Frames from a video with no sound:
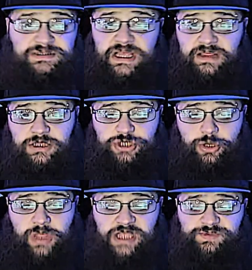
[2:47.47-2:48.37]
in the
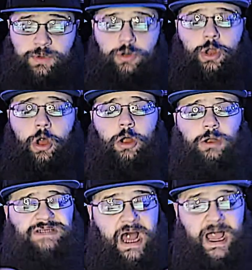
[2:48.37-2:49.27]
Showcase Mode are
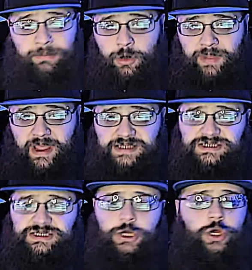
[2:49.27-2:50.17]
timer
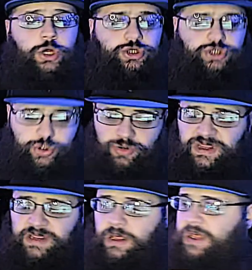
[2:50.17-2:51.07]
based. Do
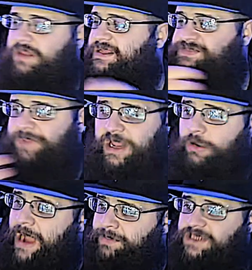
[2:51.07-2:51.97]
this many
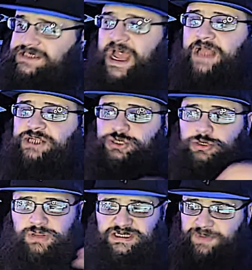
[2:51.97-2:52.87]
grapple attacks or
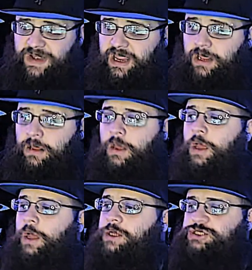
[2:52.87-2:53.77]
this many
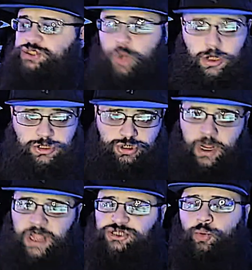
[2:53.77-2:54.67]
strong
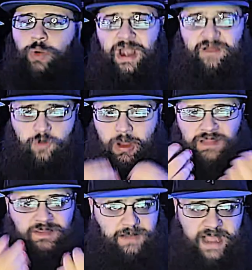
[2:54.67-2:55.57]
strikes or whatever in
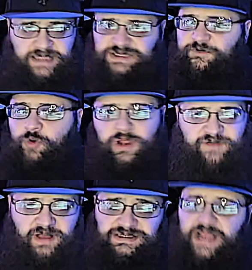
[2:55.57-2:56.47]
the next
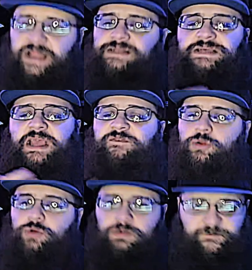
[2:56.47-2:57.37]
45 seconds. If you
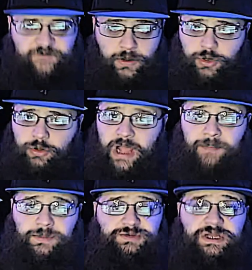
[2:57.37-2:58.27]
fail to
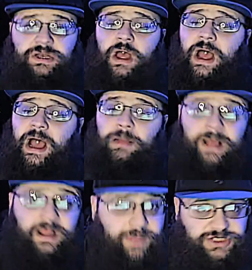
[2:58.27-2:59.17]
accomplish it, I
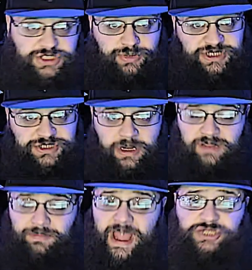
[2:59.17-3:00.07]
recommend just restarting the
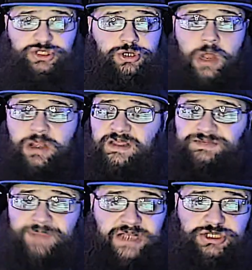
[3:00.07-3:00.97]
match. None of these
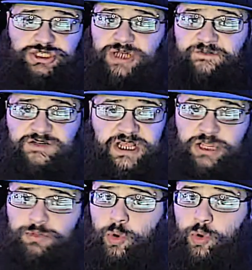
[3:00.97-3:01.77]
matches should ever take you more